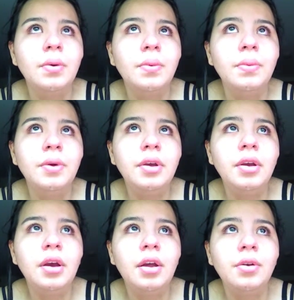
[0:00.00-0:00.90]

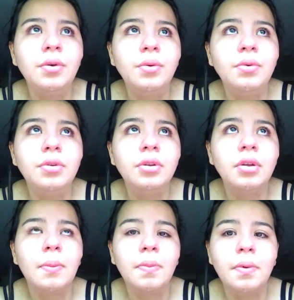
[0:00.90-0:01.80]
We got news
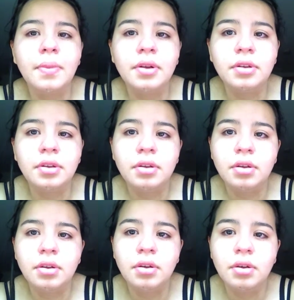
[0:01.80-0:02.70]
a couple months
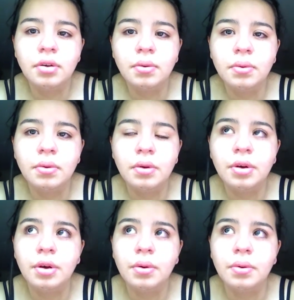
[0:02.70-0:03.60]

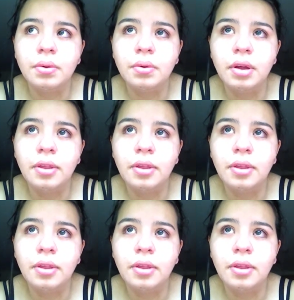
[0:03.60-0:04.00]
ago, I